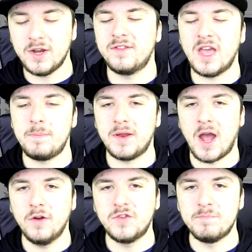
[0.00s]
we're going to type in
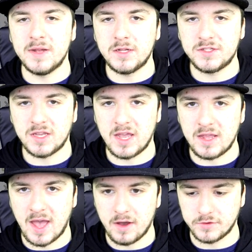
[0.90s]
how to build
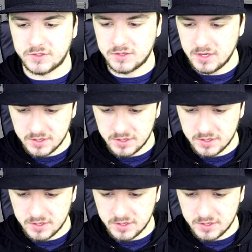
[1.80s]
a house.